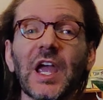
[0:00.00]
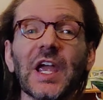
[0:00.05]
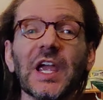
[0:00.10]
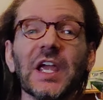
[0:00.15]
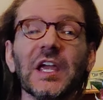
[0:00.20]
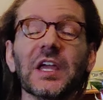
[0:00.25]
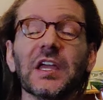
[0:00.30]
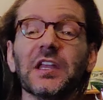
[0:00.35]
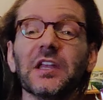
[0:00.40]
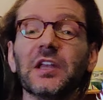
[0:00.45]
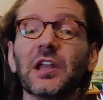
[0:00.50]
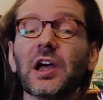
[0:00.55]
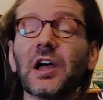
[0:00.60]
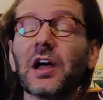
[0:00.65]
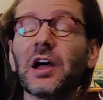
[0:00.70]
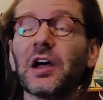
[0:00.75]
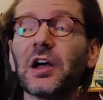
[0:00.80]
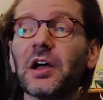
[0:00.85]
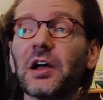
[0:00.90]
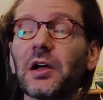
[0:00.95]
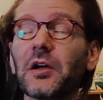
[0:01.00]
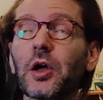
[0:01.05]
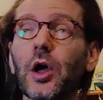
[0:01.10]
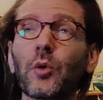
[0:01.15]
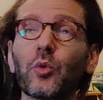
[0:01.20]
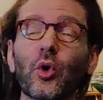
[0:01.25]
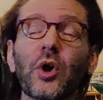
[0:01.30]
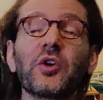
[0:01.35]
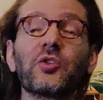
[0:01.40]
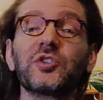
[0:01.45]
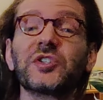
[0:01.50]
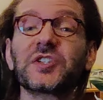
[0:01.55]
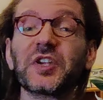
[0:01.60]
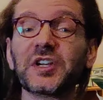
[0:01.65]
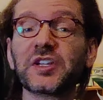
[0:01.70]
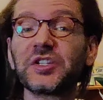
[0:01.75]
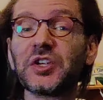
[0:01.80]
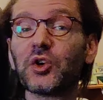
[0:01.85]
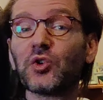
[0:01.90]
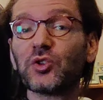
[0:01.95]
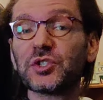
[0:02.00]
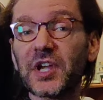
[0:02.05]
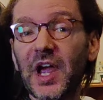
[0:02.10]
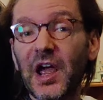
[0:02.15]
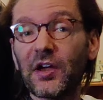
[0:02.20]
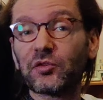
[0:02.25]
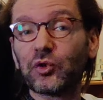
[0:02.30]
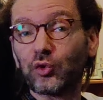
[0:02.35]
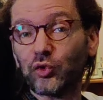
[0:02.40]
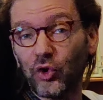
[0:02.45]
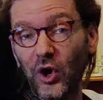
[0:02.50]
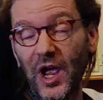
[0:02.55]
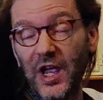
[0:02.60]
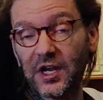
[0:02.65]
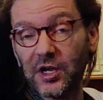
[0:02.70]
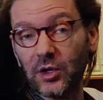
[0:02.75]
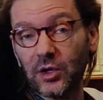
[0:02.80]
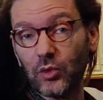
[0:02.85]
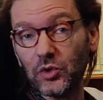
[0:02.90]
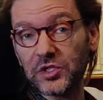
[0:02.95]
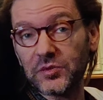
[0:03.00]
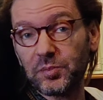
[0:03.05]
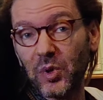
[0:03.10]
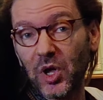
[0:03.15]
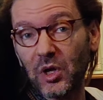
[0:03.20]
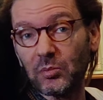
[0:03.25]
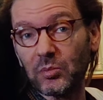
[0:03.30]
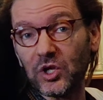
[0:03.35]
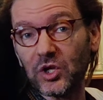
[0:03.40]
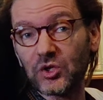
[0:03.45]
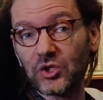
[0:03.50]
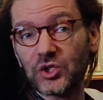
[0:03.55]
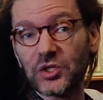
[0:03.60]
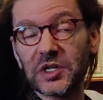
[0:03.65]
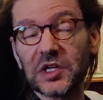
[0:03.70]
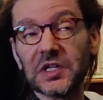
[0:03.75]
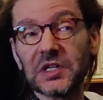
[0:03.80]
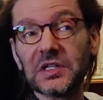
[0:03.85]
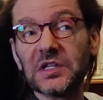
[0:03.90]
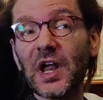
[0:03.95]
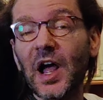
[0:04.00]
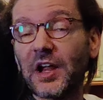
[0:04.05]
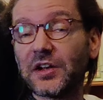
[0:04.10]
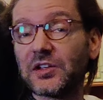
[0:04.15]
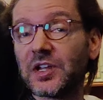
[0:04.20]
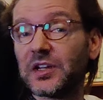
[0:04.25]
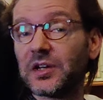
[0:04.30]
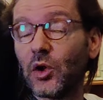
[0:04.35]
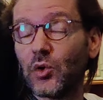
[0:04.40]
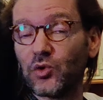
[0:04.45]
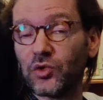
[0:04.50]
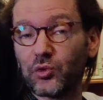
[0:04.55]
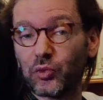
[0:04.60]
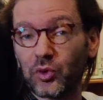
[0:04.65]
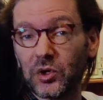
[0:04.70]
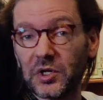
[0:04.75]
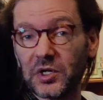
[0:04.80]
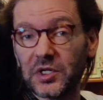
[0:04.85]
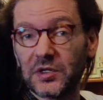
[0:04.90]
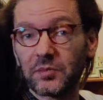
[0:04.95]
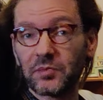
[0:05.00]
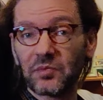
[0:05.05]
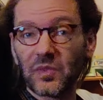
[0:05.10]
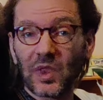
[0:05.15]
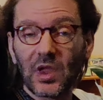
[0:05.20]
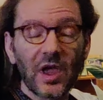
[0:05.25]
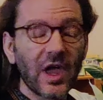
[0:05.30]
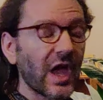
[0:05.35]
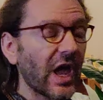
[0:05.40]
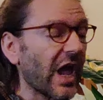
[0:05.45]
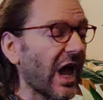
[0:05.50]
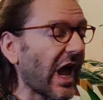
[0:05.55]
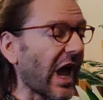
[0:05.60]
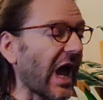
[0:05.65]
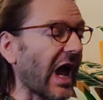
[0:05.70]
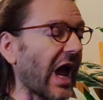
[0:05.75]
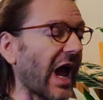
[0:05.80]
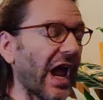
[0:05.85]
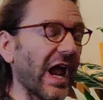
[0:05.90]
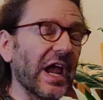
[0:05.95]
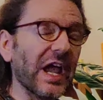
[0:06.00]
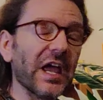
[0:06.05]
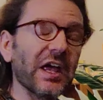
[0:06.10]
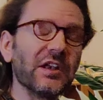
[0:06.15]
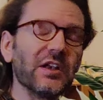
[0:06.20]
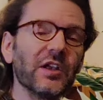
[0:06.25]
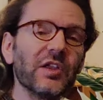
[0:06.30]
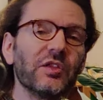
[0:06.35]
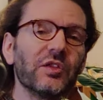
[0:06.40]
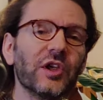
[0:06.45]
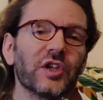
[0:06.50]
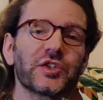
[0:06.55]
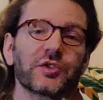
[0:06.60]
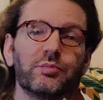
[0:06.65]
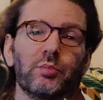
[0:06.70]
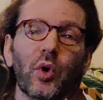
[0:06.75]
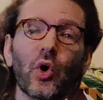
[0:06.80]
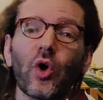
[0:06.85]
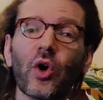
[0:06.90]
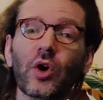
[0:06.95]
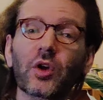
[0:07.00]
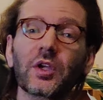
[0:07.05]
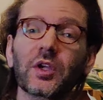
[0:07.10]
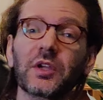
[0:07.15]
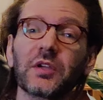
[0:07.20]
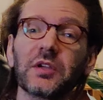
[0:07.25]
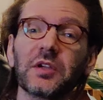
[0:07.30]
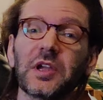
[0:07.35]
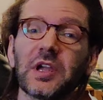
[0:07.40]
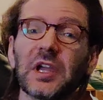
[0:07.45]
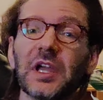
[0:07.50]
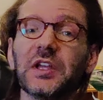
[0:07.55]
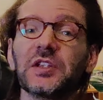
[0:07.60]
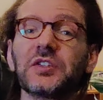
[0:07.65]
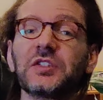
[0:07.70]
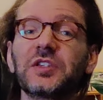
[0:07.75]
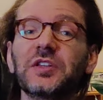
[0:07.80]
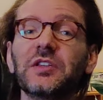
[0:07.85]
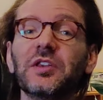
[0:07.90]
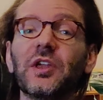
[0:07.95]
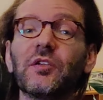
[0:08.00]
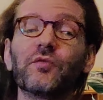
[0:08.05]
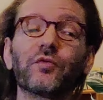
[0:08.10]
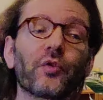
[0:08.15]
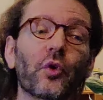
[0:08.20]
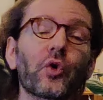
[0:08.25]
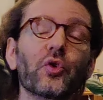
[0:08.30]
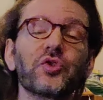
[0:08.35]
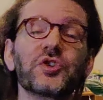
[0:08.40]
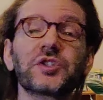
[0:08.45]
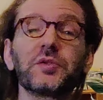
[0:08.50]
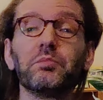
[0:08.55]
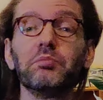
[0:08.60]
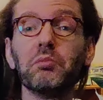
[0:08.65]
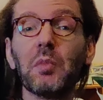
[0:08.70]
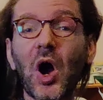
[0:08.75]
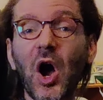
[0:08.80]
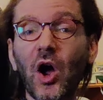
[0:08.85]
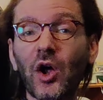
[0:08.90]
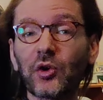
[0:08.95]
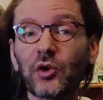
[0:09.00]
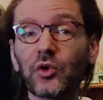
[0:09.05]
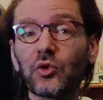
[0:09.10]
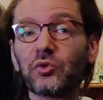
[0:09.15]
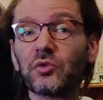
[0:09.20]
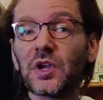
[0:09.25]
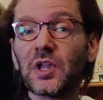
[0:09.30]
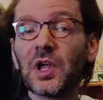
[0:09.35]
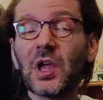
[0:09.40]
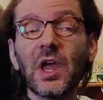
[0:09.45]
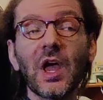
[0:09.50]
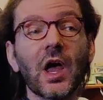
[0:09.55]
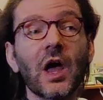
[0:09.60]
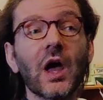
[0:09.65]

in uh, around six years after Dracula was published in 1903. And this book is the first modern